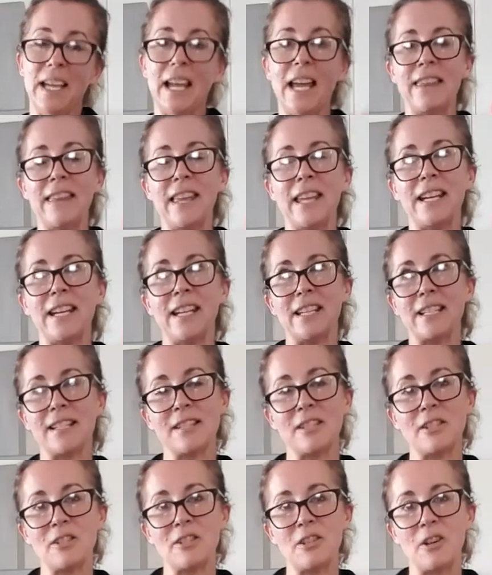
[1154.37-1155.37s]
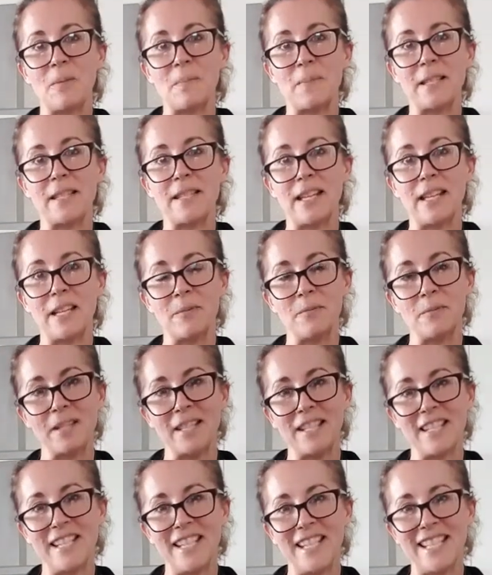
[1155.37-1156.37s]
and then it stops, and it will
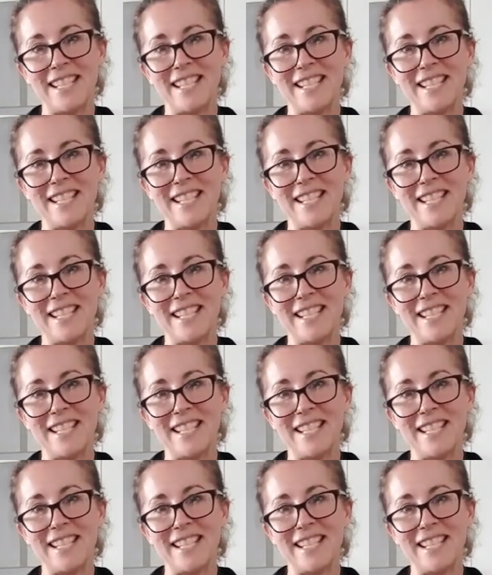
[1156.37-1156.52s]
sit,